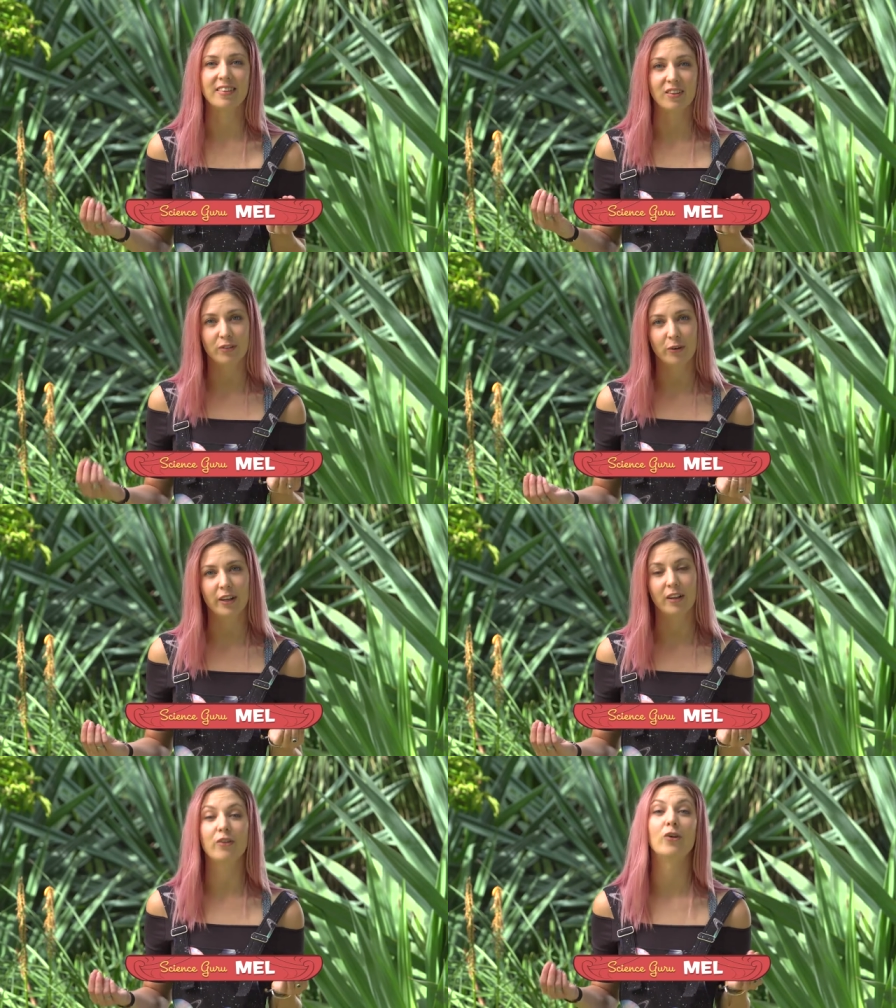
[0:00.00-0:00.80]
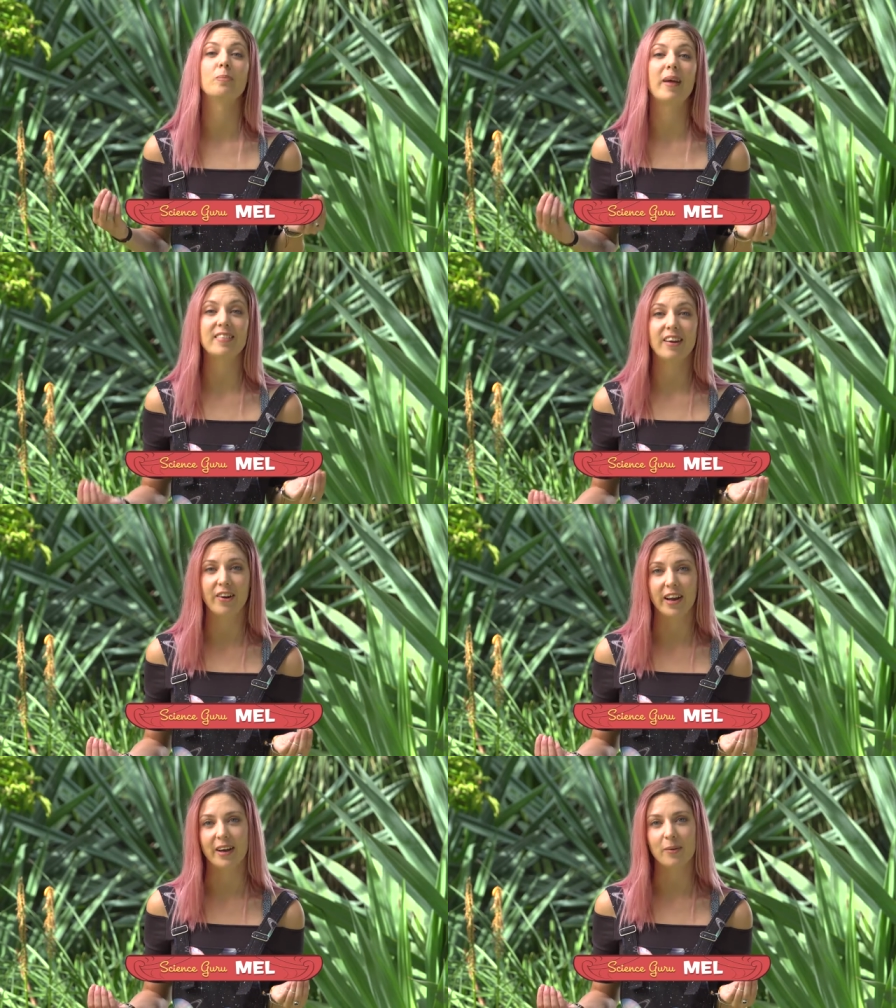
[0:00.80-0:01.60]
in the soil called
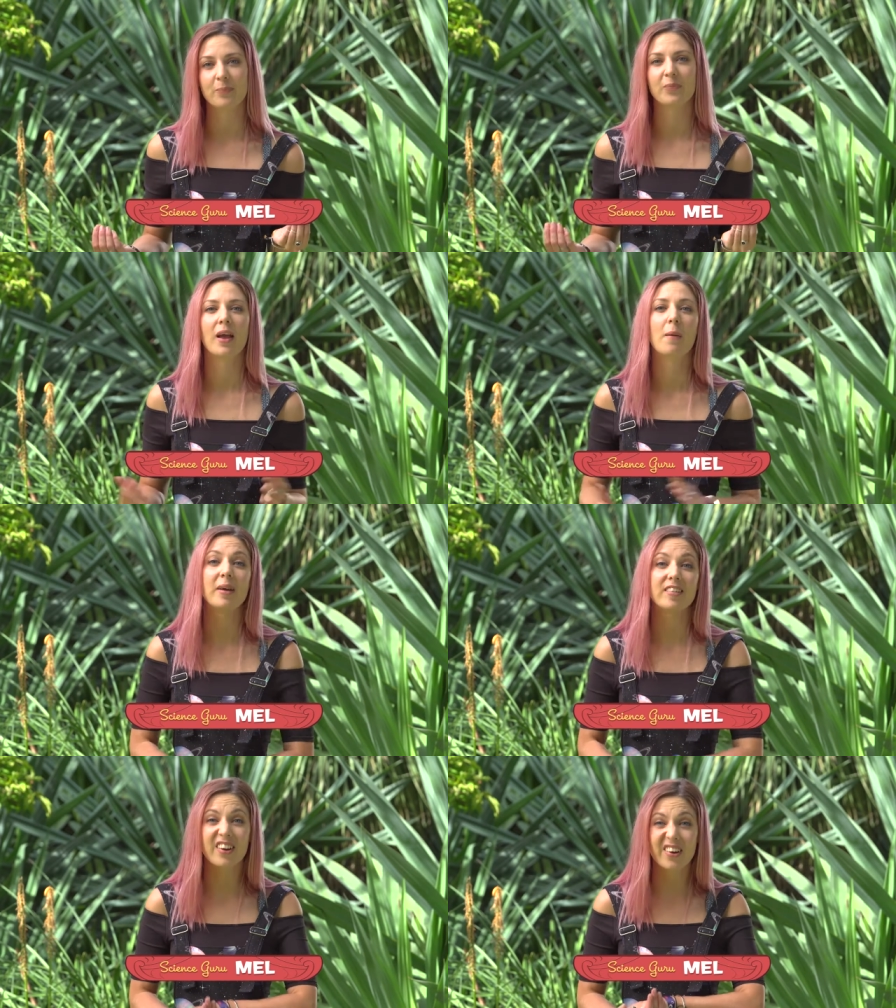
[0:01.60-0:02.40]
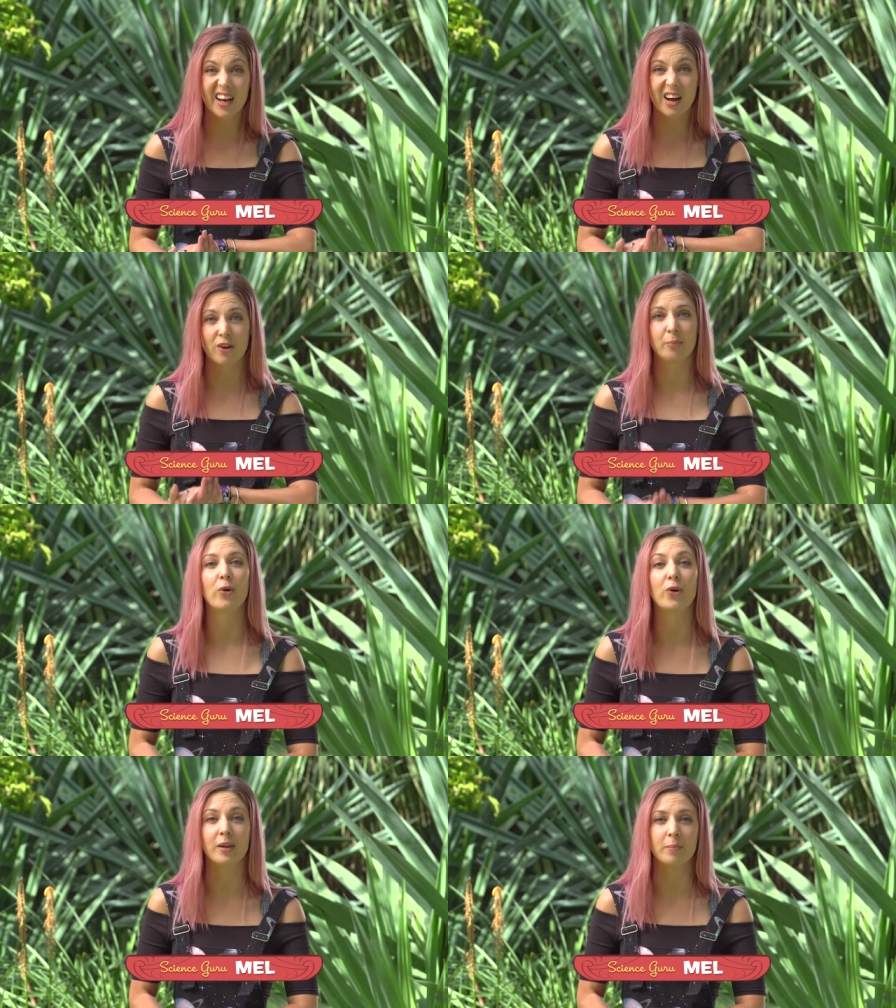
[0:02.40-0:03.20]
bacteria. Bacteria are
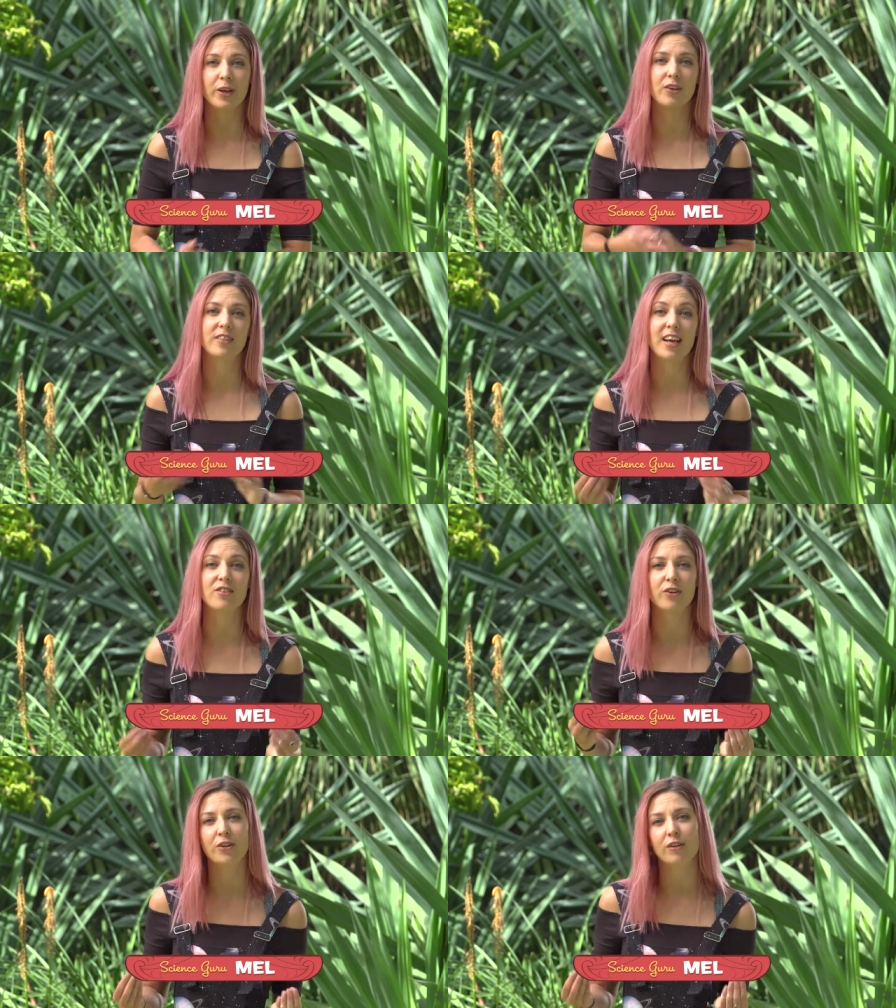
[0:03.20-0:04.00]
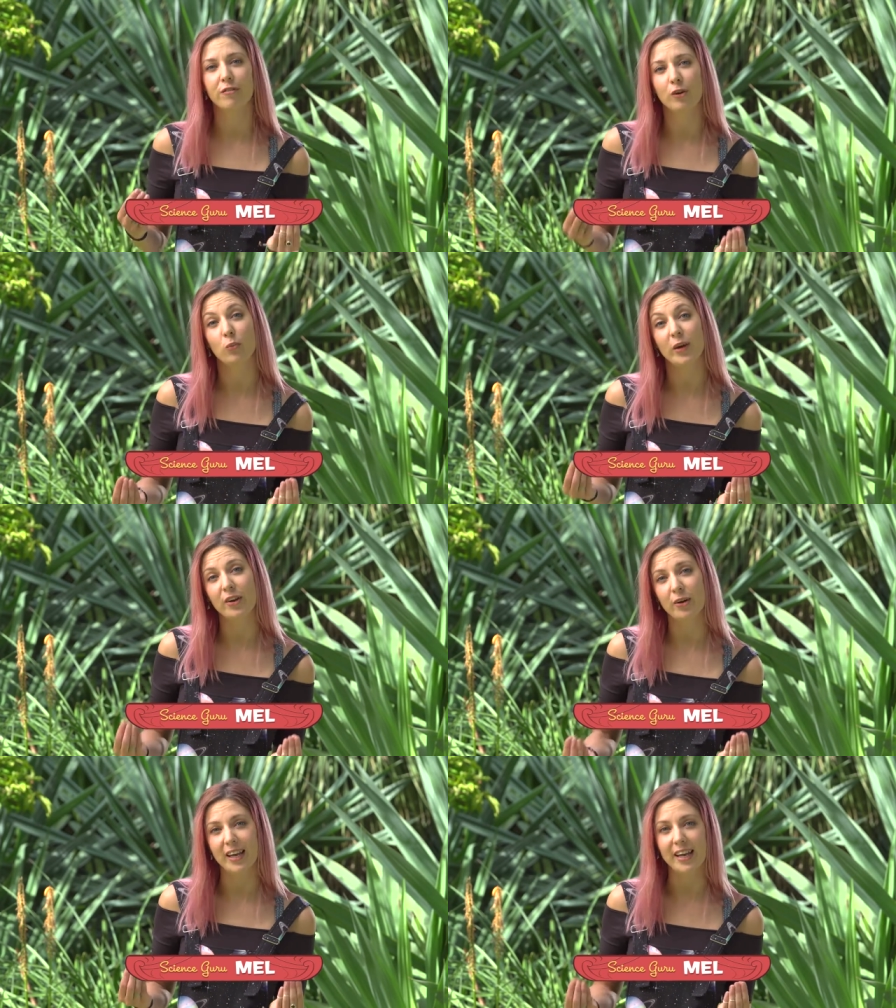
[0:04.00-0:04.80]
important because they turn the food we
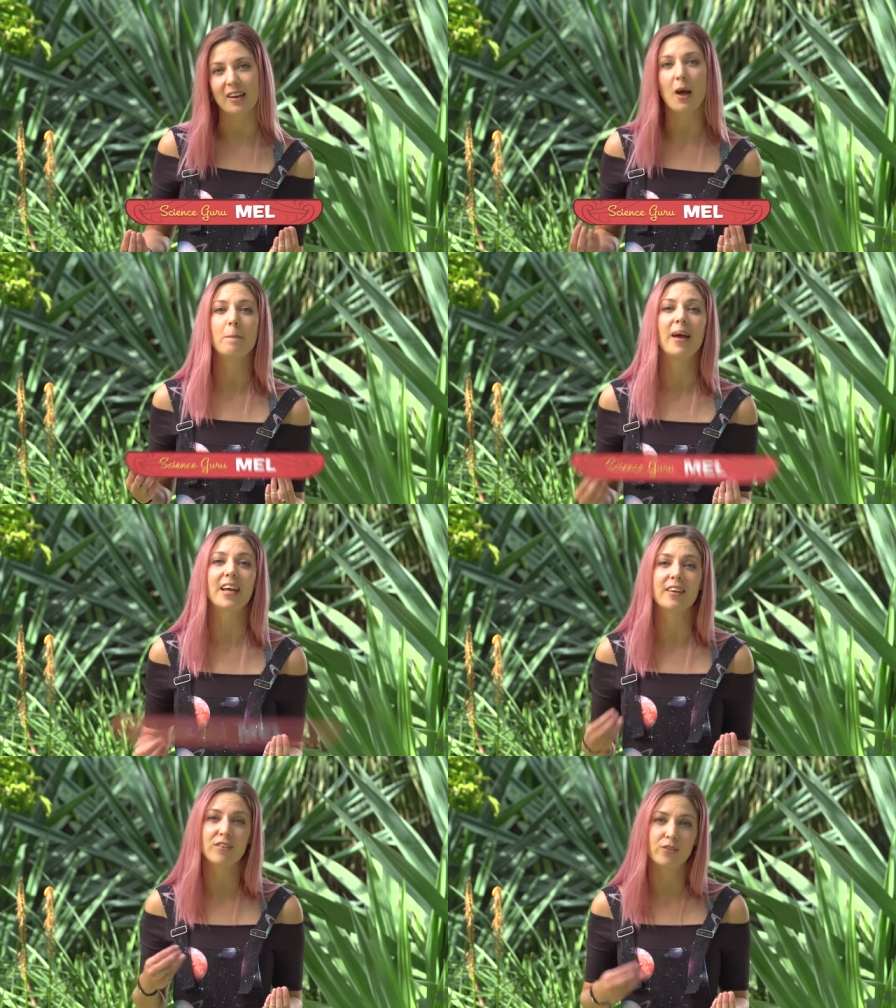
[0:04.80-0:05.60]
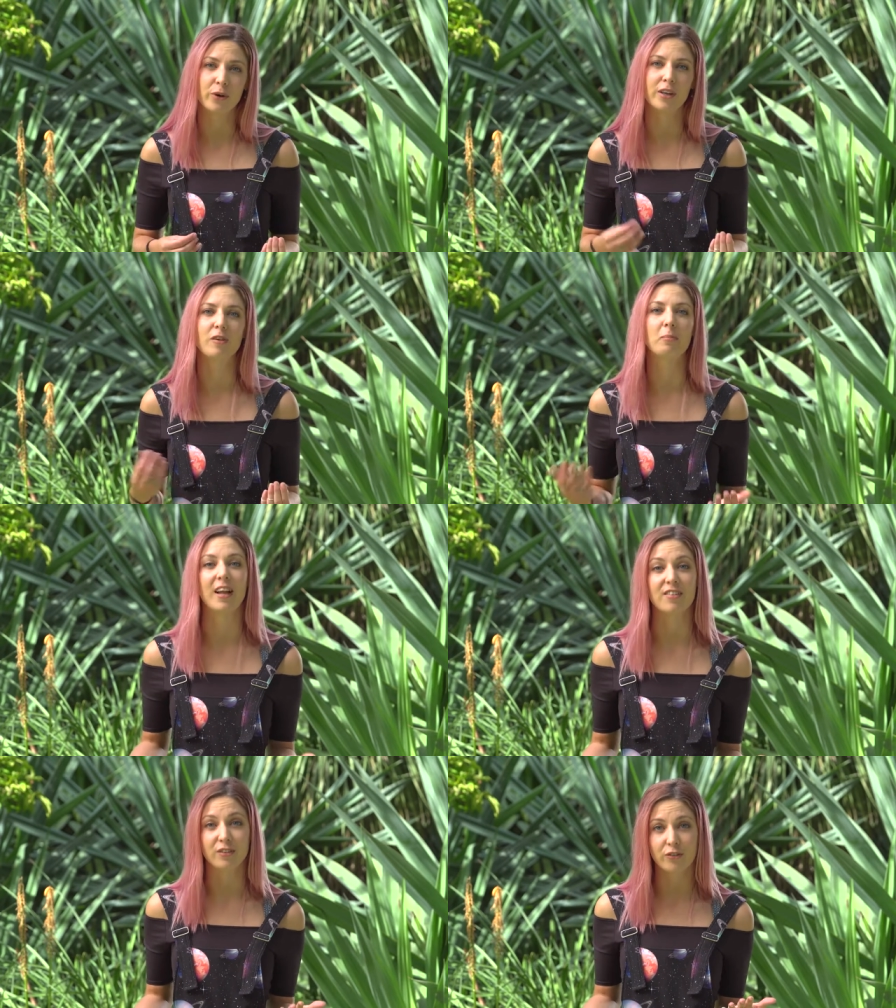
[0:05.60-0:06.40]
don't eat back into soil for
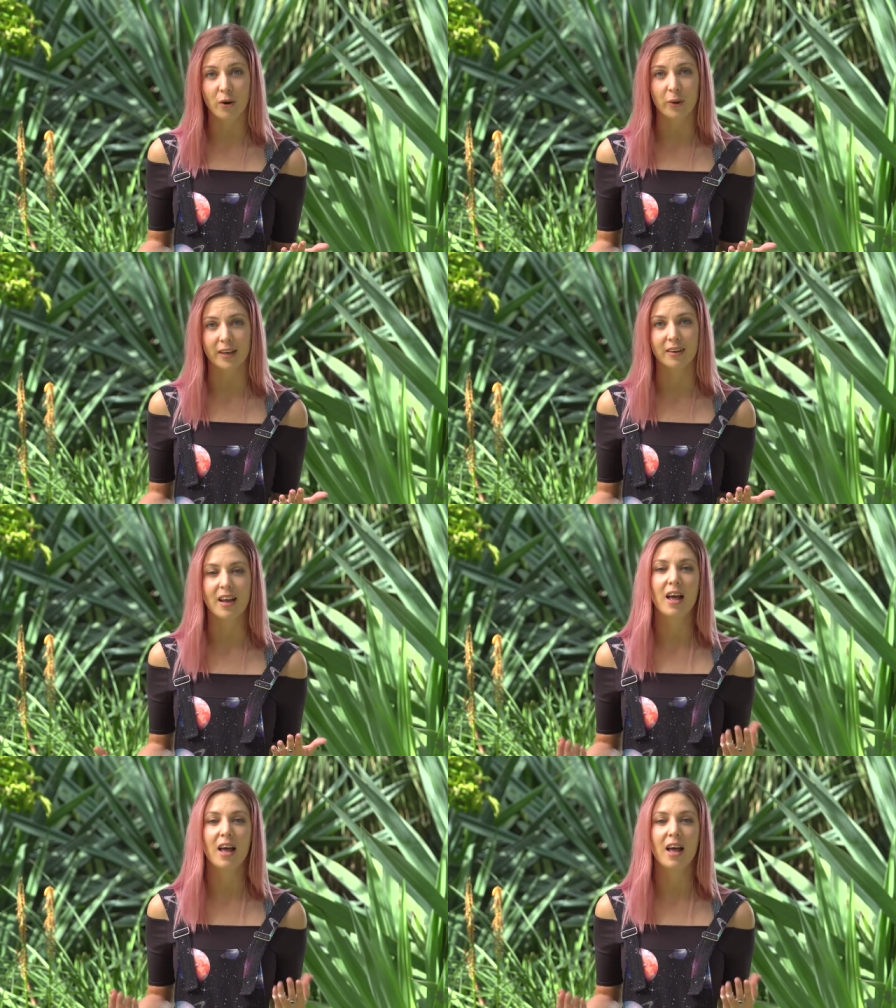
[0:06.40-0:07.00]
plants to grow in.